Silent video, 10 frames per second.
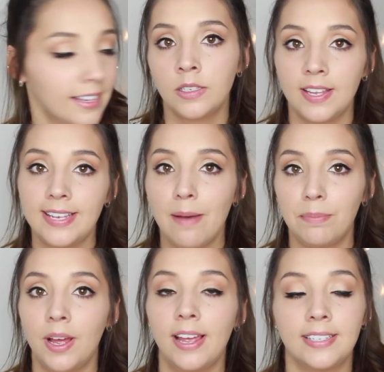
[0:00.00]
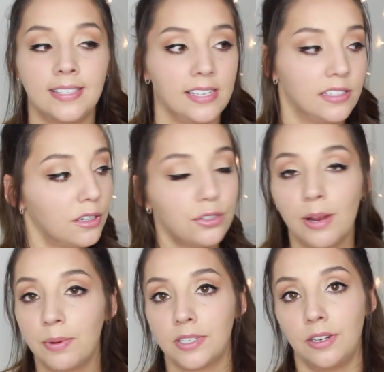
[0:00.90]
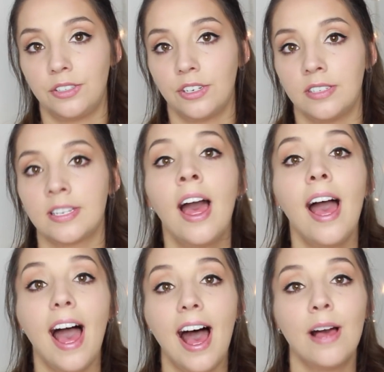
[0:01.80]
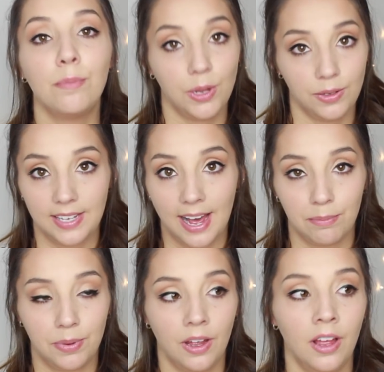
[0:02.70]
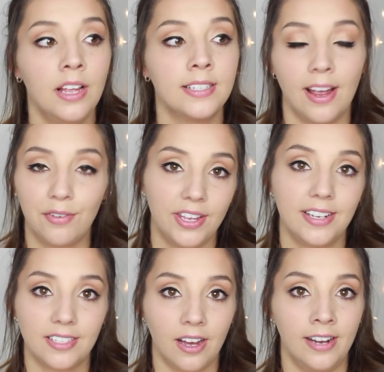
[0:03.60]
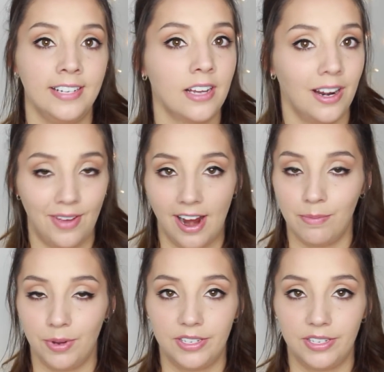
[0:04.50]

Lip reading: So this hamper is the Social Network Solutions hair and beauty hamper. So everything inside is kind of hair and